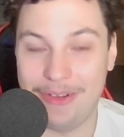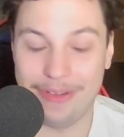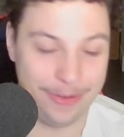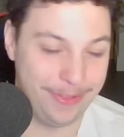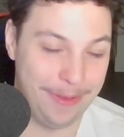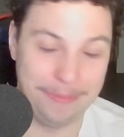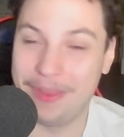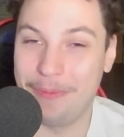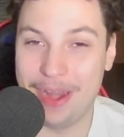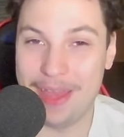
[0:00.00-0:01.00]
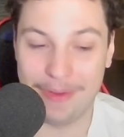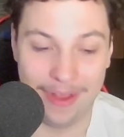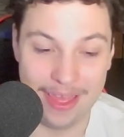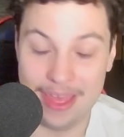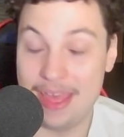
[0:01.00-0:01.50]
or something, whatever.
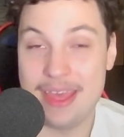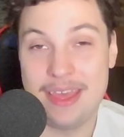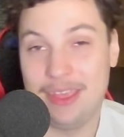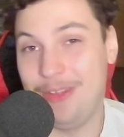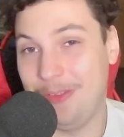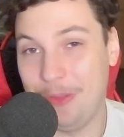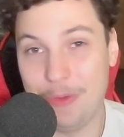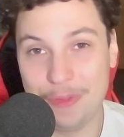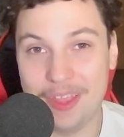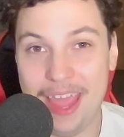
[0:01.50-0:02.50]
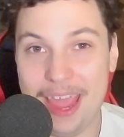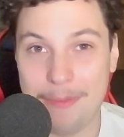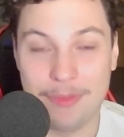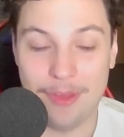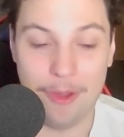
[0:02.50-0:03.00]
You just lose the game.
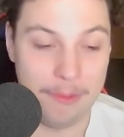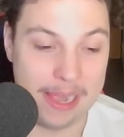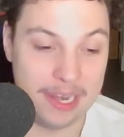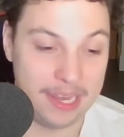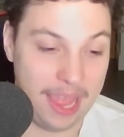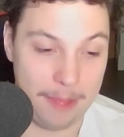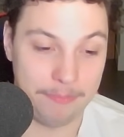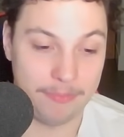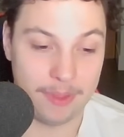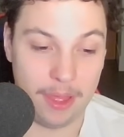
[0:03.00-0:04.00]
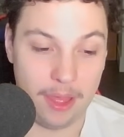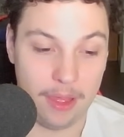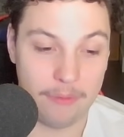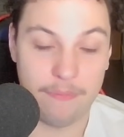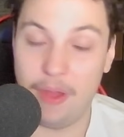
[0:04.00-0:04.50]
So, yeah,
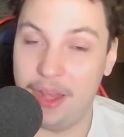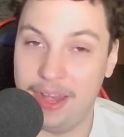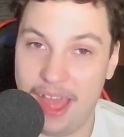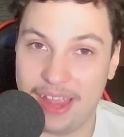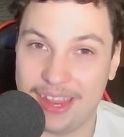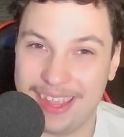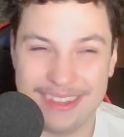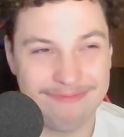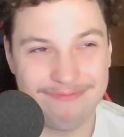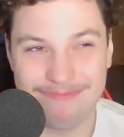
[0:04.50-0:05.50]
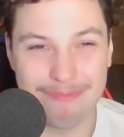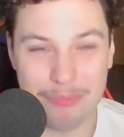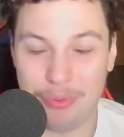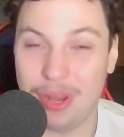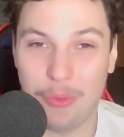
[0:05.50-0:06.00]
fun deck.
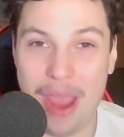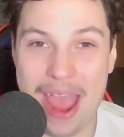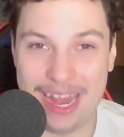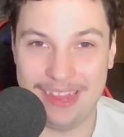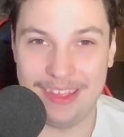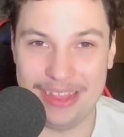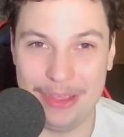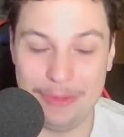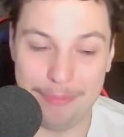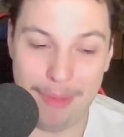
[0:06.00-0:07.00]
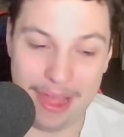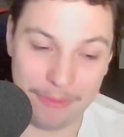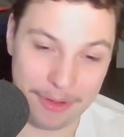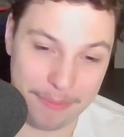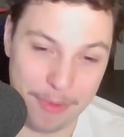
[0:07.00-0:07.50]
Pretty ratty to use, but
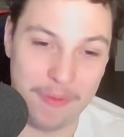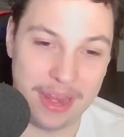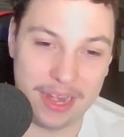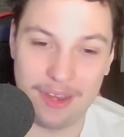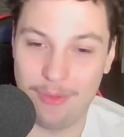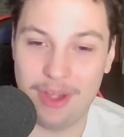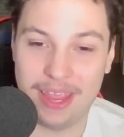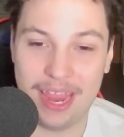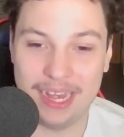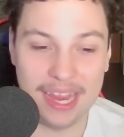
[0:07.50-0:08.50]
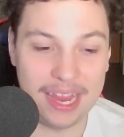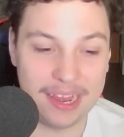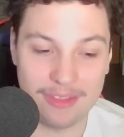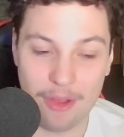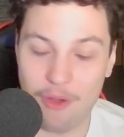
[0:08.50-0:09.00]
we're moving into 2018, so